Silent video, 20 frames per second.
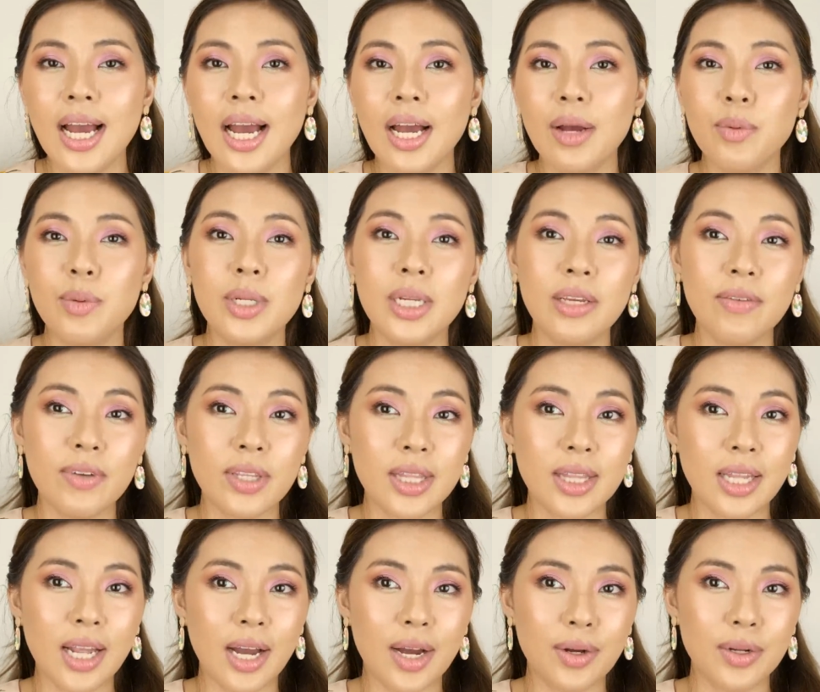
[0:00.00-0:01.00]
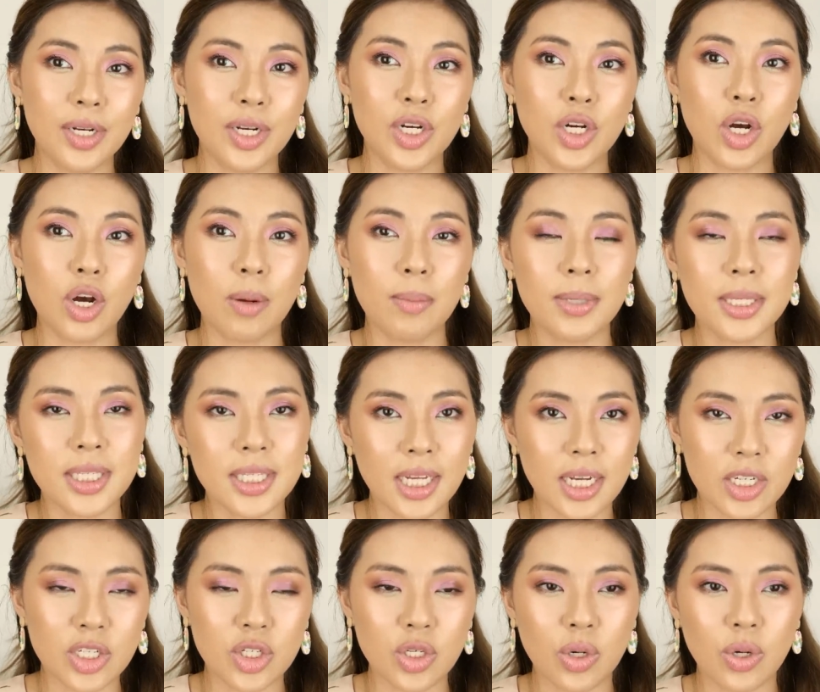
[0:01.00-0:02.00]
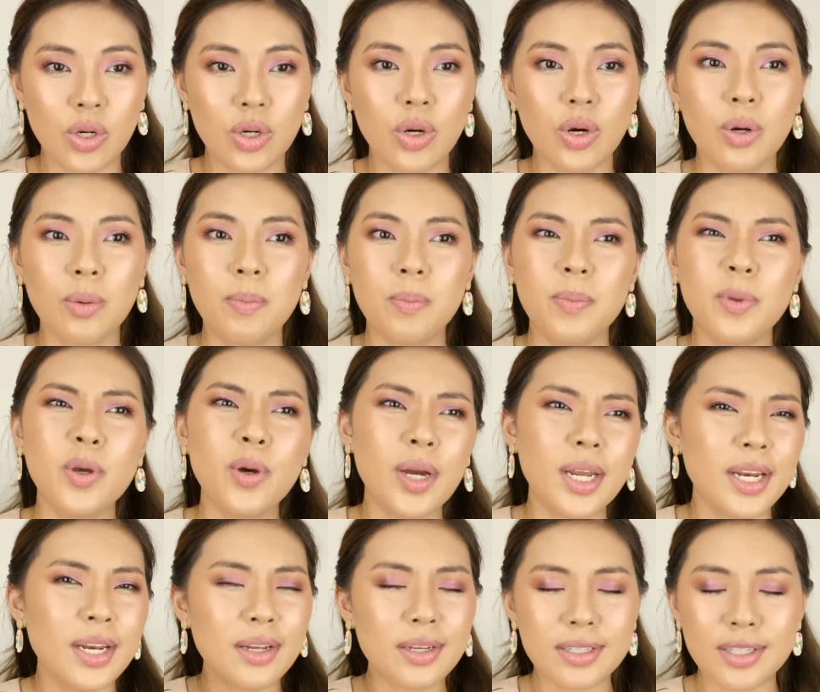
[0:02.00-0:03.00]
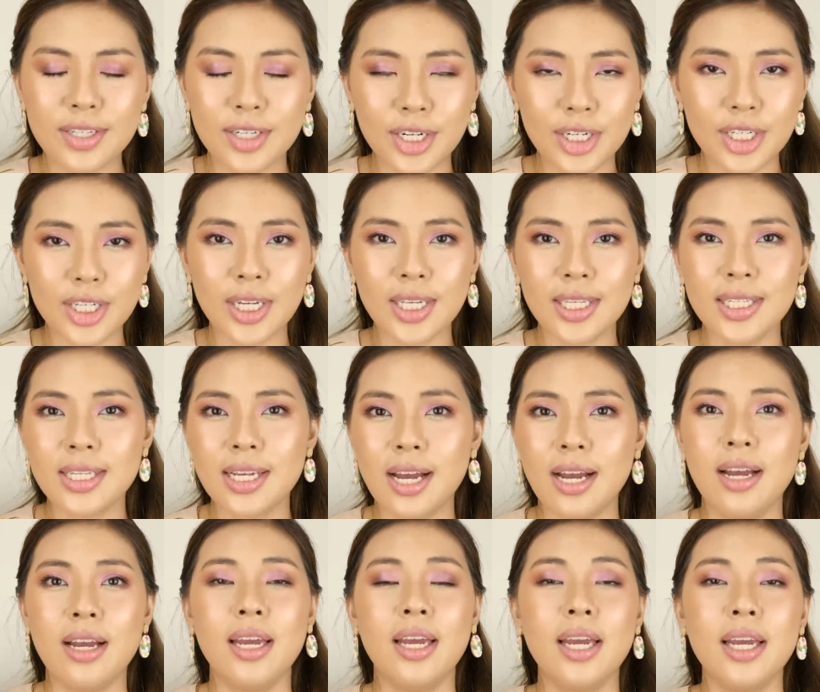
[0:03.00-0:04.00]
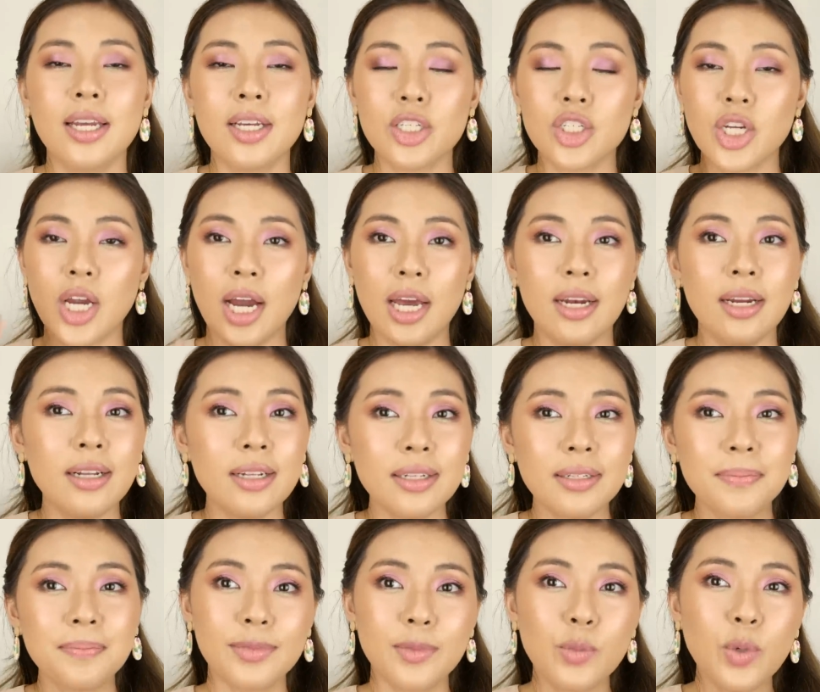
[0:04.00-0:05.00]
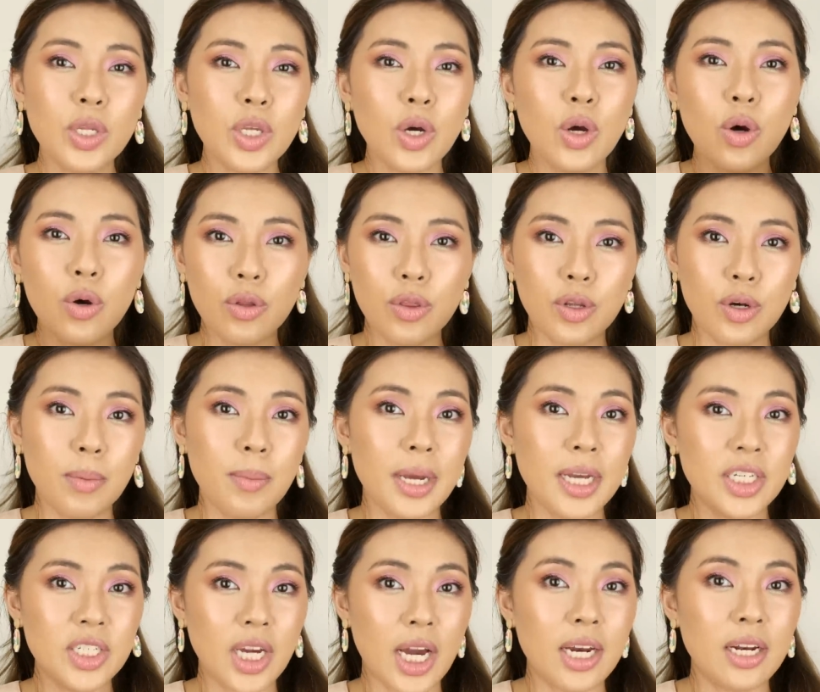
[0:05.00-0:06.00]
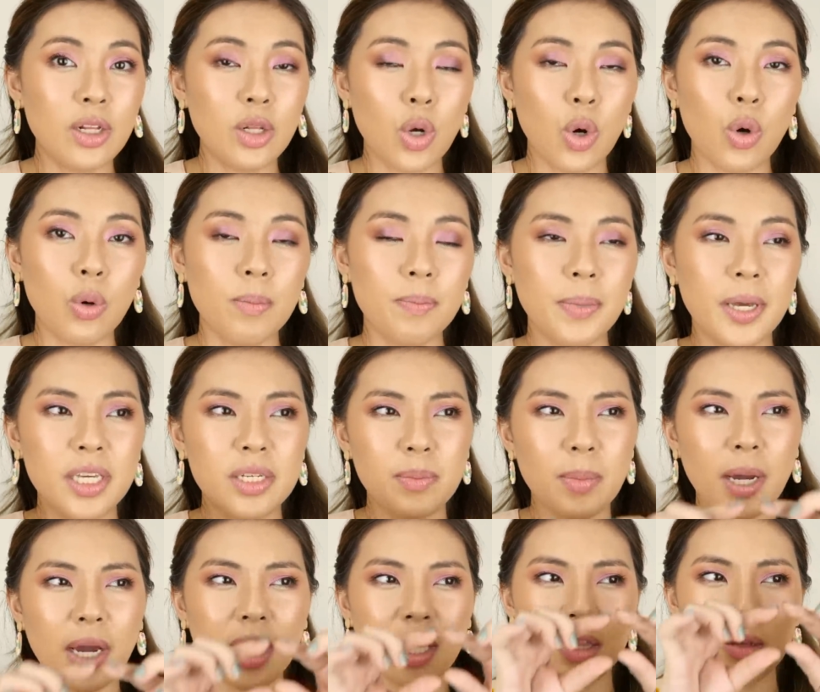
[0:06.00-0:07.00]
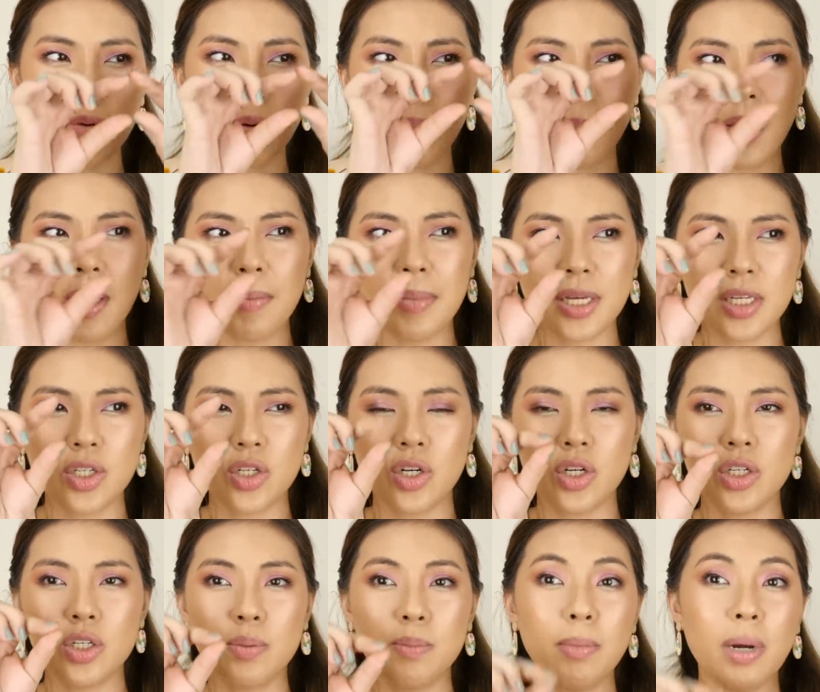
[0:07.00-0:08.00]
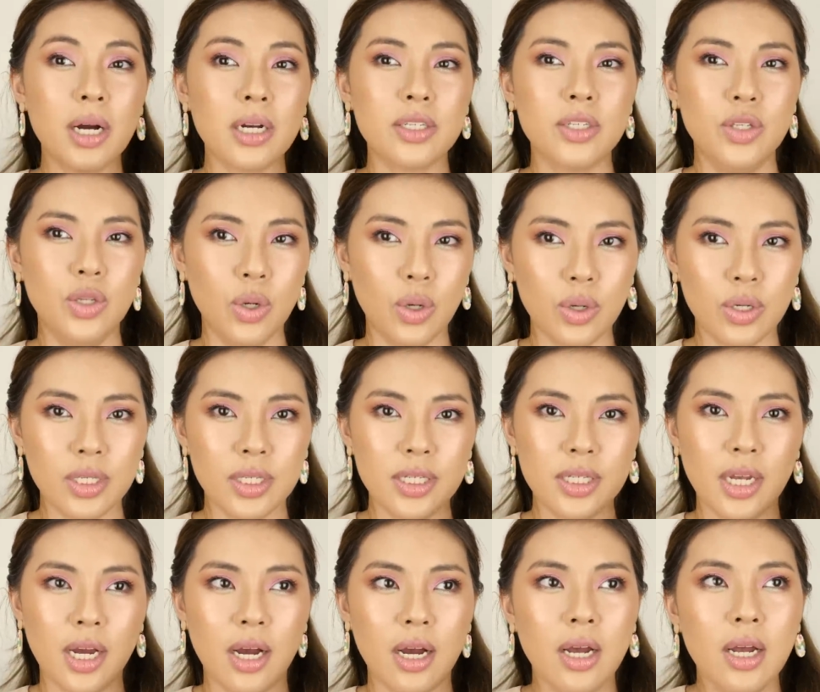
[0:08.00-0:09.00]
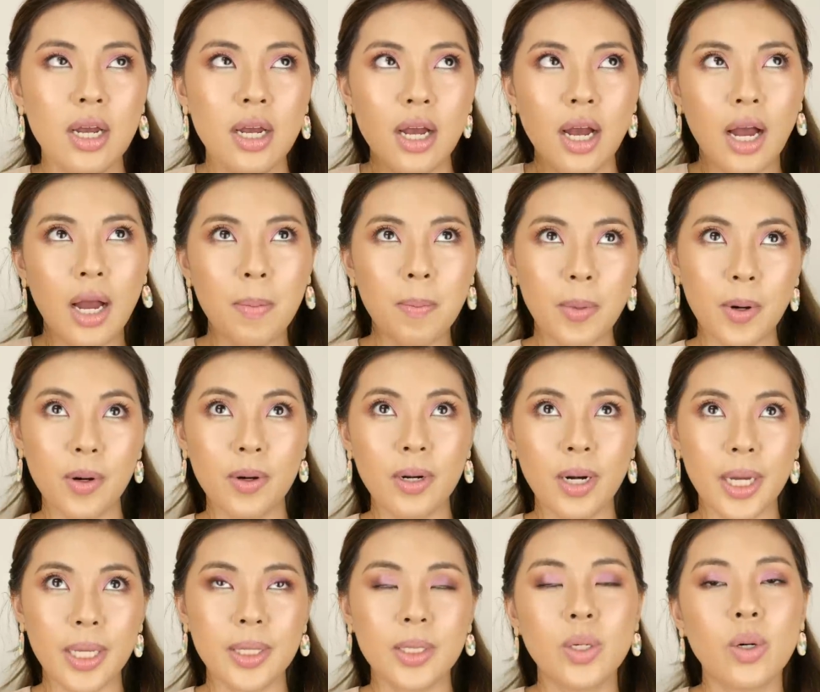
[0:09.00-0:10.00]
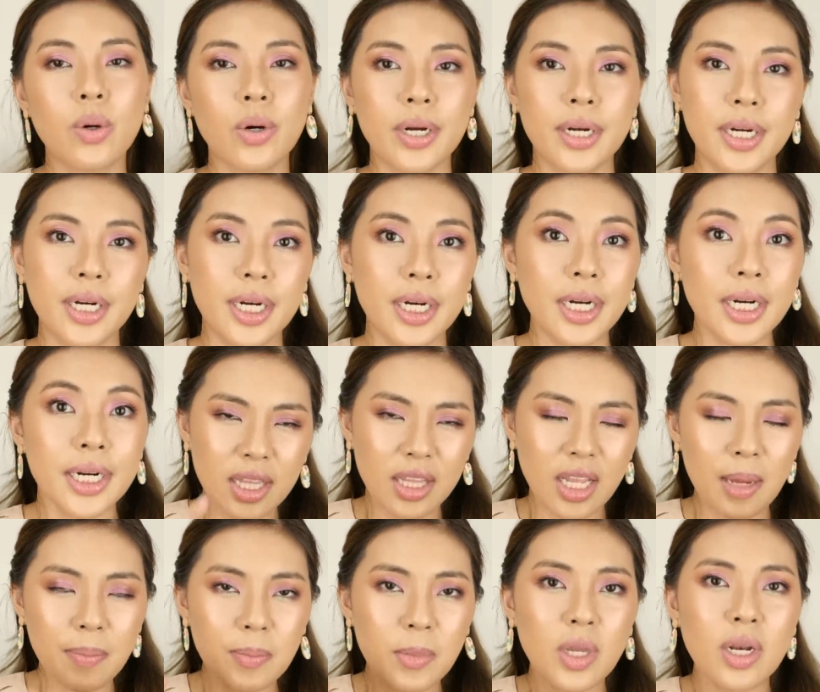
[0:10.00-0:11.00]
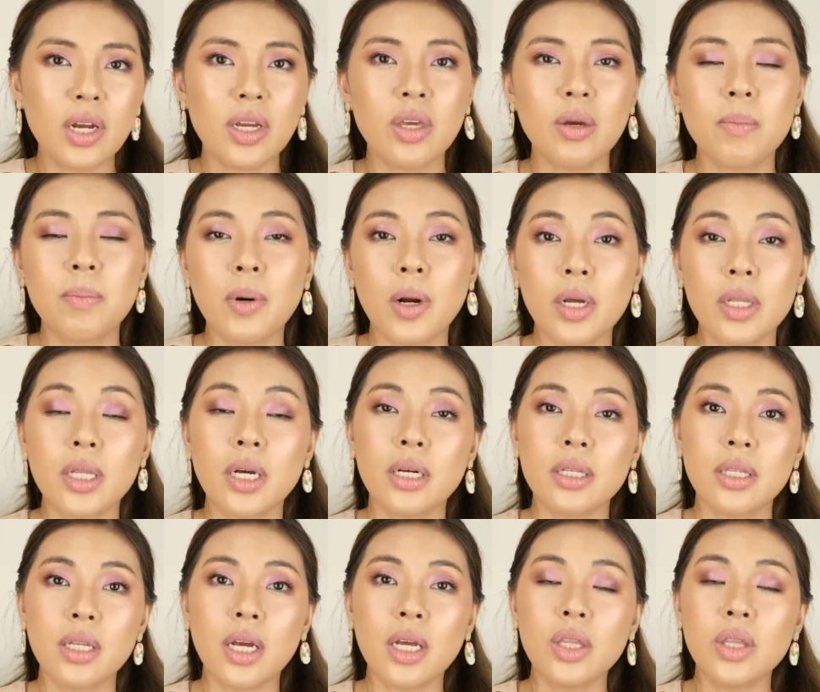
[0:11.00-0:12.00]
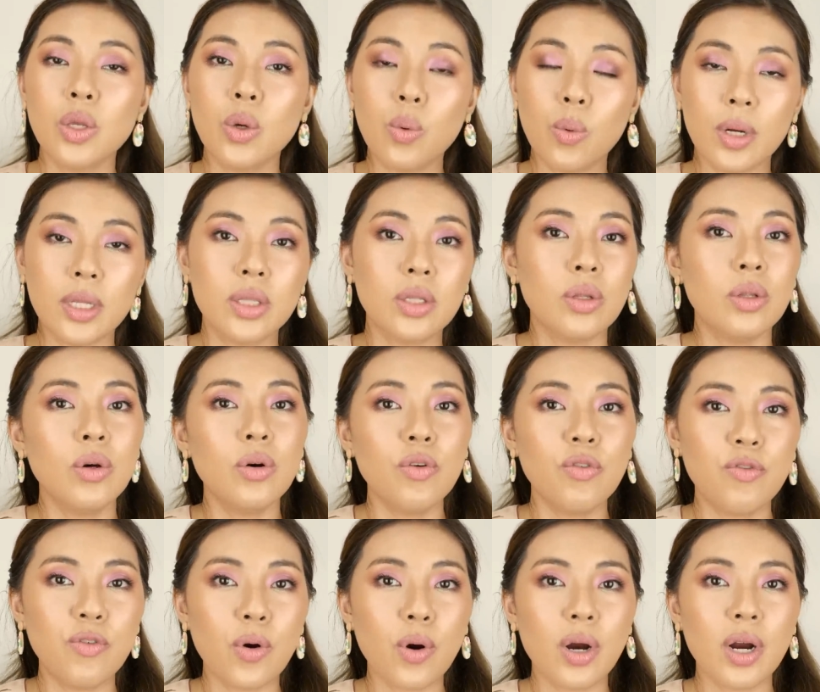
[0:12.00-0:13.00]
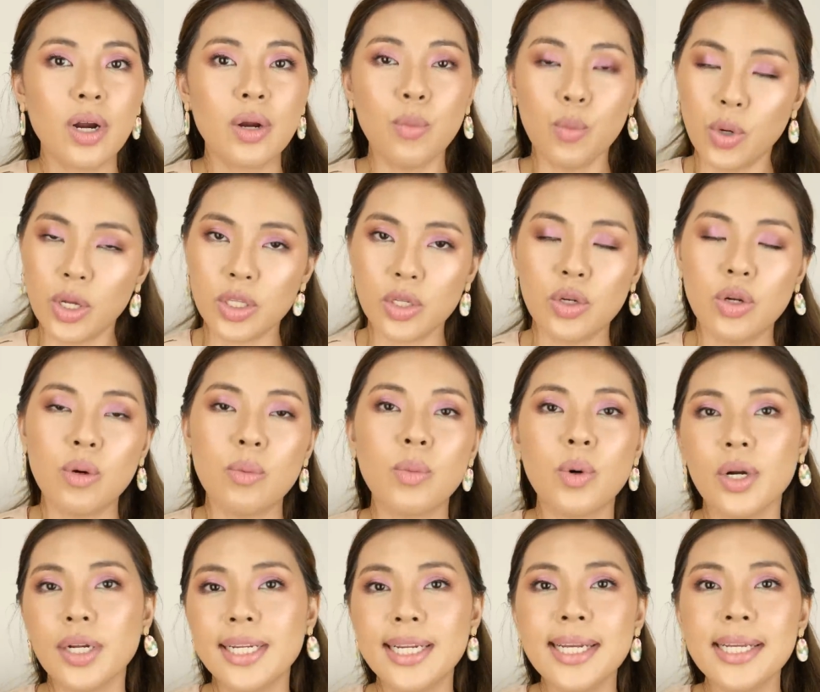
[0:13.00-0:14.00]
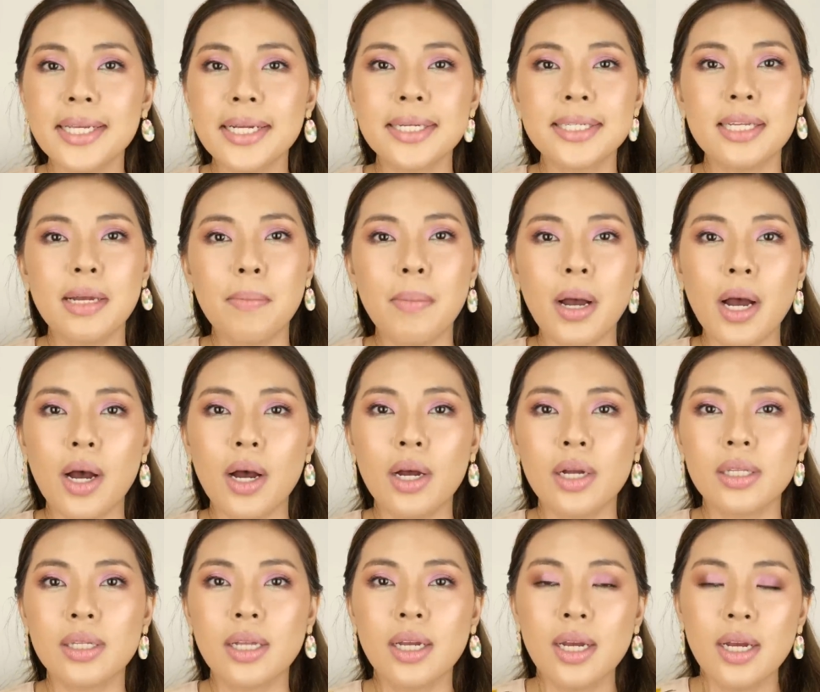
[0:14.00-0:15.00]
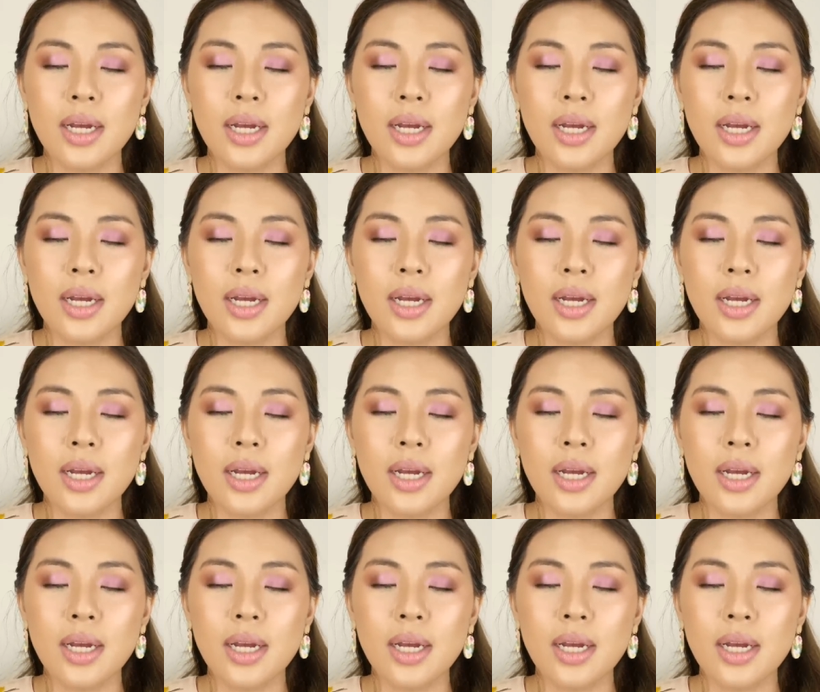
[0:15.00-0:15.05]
I will leave it down in the comment section or you can search it sa aking channel. When you go through my channel homepage, makikita mo parang may search box doon sa upper right corner. Type nyo lang yung product na you want to look for, want to know more details about,